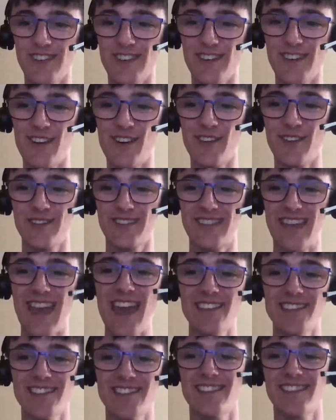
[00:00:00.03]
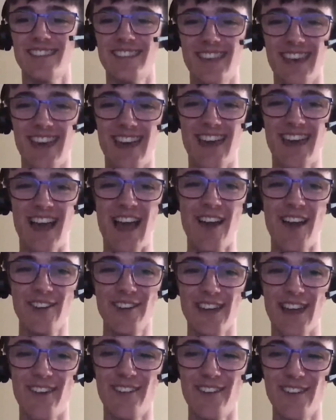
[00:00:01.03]
our guest,
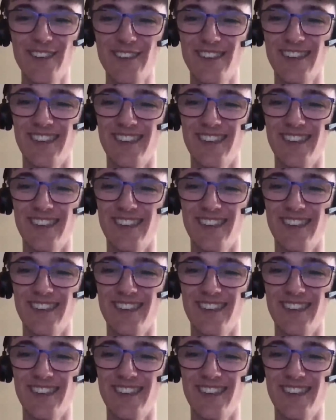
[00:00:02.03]
Harry. How are you